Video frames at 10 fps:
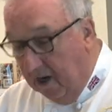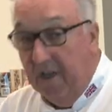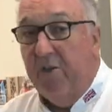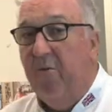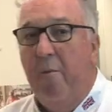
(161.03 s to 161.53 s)

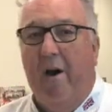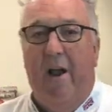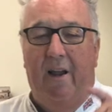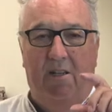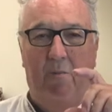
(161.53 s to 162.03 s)
This
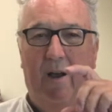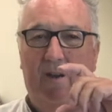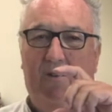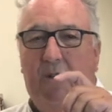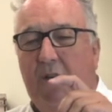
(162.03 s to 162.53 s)
ribeye is
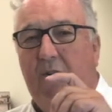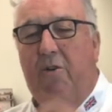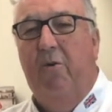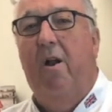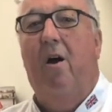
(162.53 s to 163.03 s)
about 2
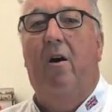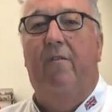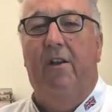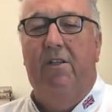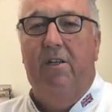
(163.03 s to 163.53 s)
to
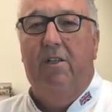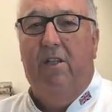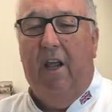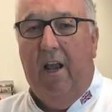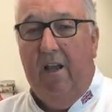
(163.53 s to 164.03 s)
2.5 inches
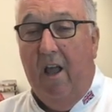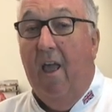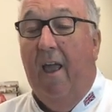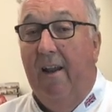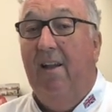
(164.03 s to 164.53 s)
thick,
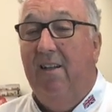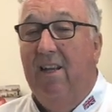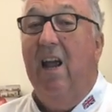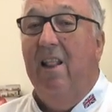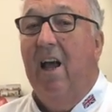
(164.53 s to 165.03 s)
and it'll
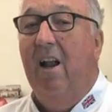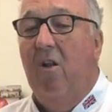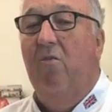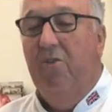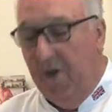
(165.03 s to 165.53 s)
take that
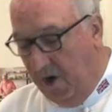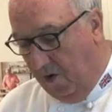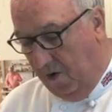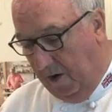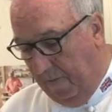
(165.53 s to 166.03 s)
long to
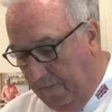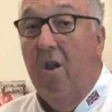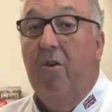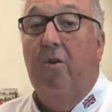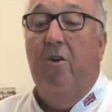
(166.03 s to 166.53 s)
cook.
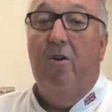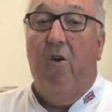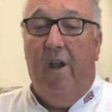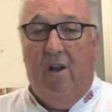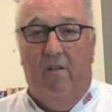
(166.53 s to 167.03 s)
You can
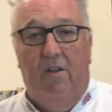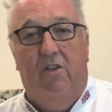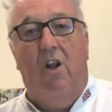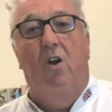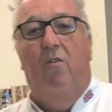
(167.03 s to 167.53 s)
cook it on the
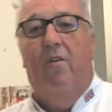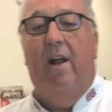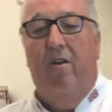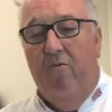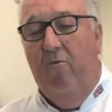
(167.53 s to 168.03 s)
stove,
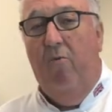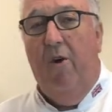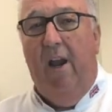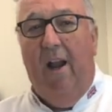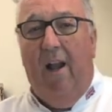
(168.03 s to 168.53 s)
get a
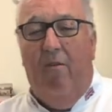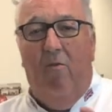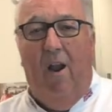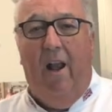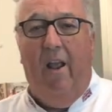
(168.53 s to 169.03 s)
really,
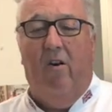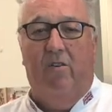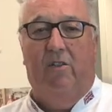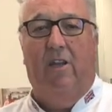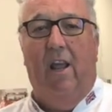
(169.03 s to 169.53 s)
really
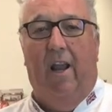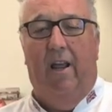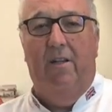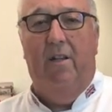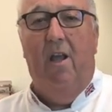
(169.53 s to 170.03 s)
hot
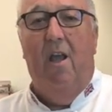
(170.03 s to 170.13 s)
skillet,